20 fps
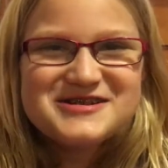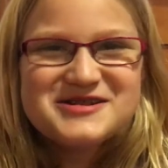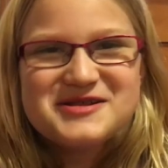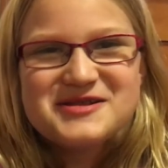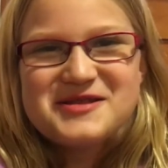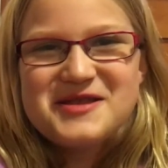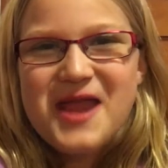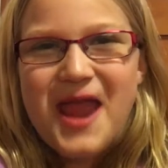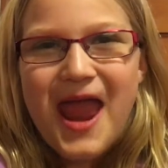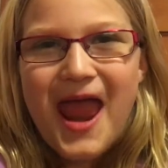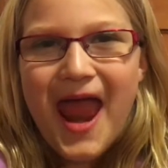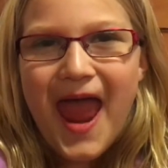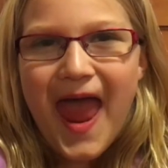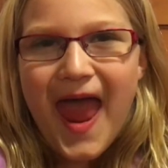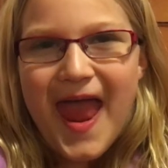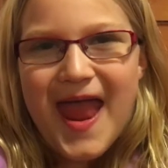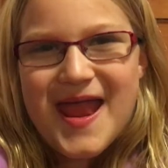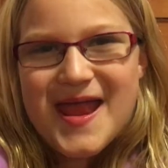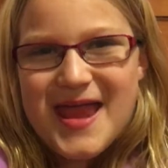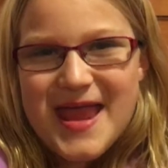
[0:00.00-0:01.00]
What?
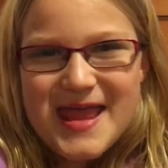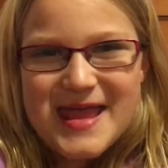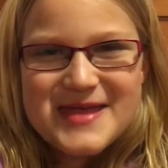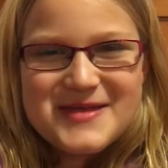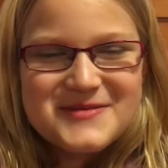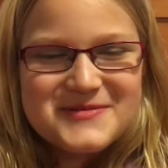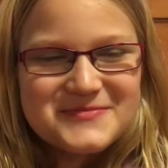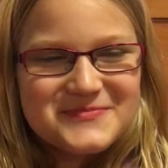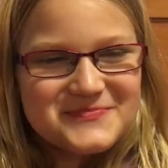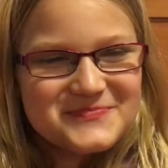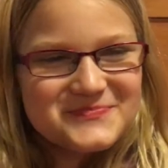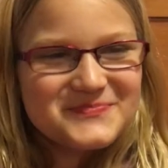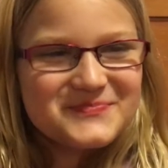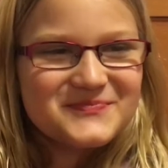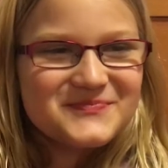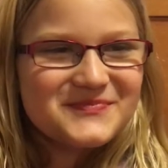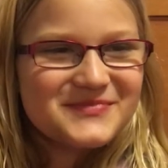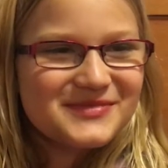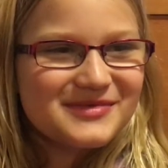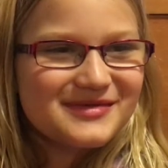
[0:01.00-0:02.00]
Do you think
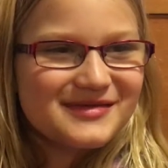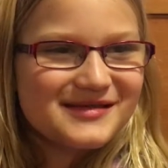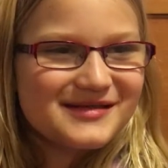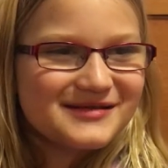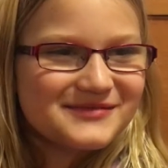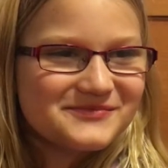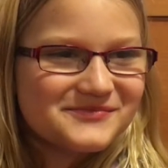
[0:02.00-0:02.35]
she's telling